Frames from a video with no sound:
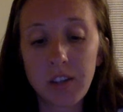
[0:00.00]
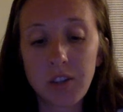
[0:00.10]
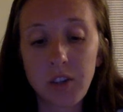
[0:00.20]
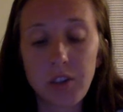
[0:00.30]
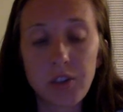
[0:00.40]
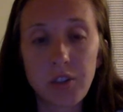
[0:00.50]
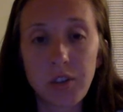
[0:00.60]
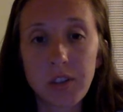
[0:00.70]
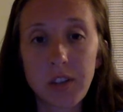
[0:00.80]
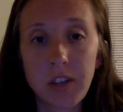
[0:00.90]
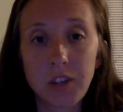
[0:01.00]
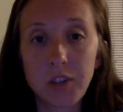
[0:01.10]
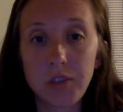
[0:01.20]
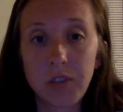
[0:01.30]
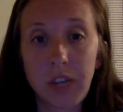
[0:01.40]
so the students can
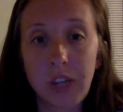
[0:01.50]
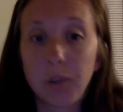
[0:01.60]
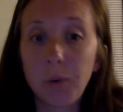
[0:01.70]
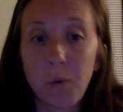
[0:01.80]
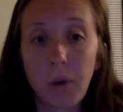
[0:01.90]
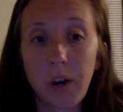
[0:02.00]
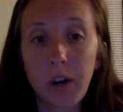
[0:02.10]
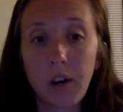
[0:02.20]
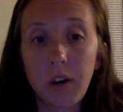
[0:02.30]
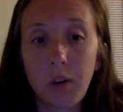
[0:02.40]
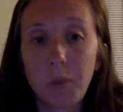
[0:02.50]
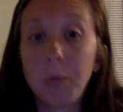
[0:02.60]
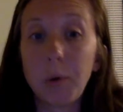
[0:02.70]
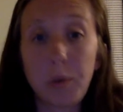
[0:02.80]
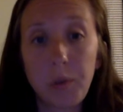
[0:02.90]
do either or
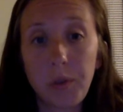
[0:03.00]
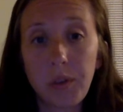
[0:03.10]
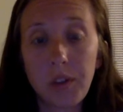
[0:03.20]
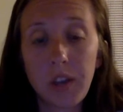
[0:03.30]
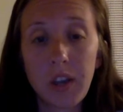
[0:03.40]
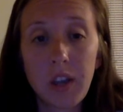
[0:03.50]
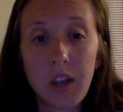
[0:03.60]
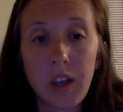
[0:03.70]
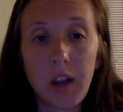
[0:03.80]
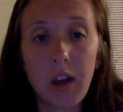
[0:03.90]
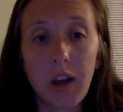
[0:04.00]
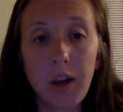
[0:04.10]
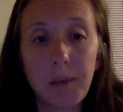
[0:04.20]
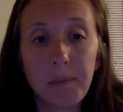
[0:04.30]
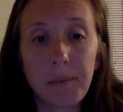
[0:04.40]
both.
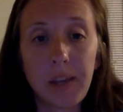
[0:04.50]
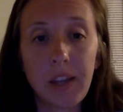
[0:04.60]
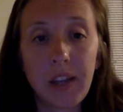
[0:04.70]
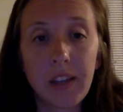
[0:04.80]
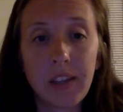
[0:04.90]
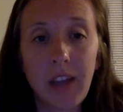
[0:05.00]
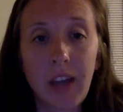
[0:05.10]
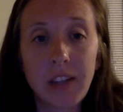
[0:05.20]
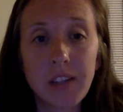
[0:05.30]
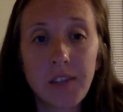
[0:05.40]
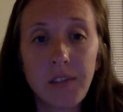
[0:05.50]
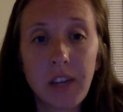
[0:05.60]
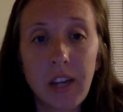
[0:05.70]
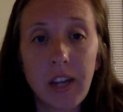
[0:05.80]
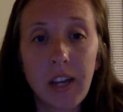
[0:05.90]
And the
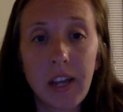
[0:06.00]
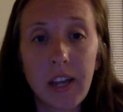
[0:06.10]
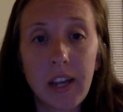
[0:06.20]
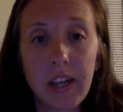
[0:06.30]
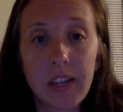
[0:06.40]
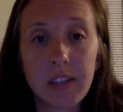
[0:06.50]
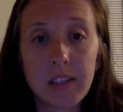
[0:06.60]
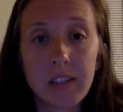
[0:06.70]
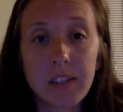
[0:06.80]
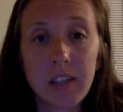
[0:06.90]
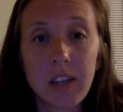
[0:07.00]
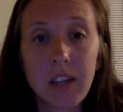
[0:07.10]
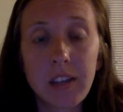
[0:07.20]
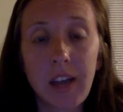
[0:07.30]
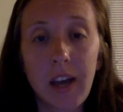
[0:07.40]
activity is
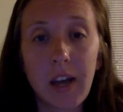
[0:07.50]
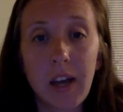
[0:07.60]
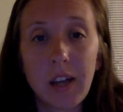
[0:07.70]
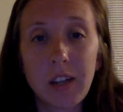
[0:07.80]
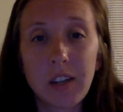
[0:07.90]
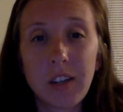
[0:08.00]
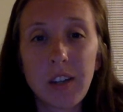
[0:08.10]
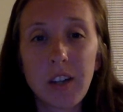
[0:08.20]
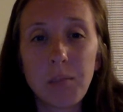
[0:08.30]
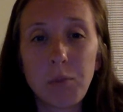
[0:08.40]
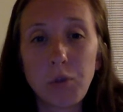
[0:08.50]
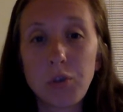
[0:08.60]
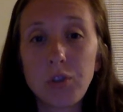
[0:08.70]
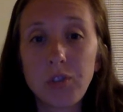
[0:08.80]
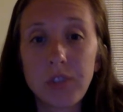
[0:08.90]
that
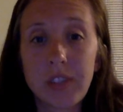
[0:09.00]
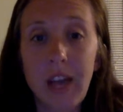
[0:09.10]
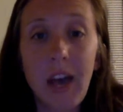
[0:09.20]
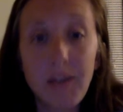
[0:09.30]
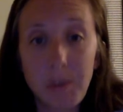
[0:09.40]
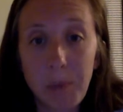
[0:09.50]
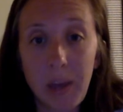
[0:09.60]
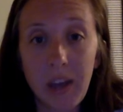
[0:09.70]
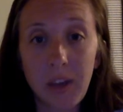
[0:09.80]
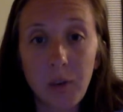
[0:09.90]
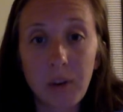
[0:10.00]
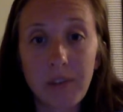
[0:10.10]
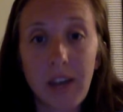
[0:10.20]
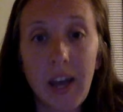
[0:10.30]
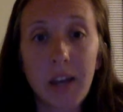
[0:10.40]
most students have a pet or
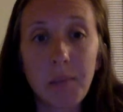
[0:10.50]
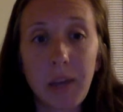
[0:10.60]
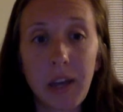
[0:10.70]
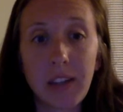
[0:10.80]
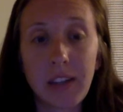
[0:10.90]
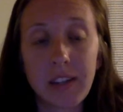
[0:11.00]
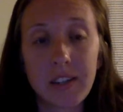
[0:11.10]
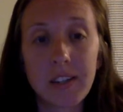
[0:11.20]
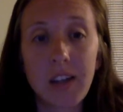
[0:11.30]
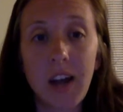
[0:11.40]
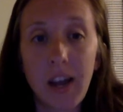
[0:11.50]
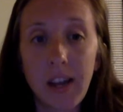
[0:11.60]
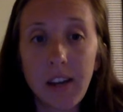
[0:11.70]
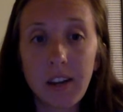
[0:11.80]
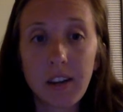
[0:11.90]
have had a pet that has
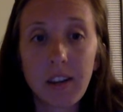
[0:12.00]
died.